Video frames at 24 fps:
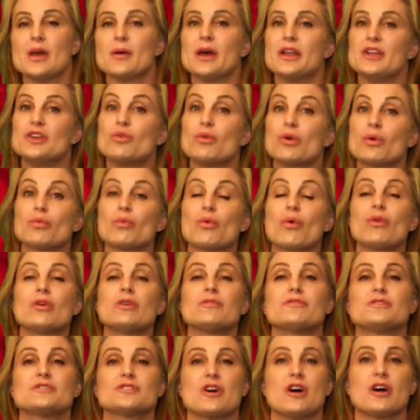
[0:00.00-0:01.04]
And you
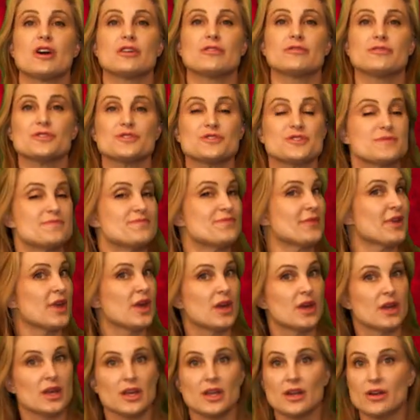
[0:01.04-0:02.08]
aurora photographers,
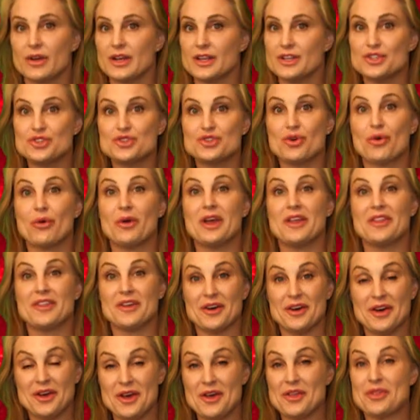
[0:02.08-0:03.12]
you know, enjoy
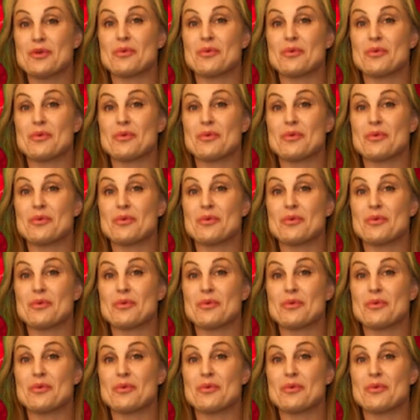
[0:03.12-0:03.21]
the,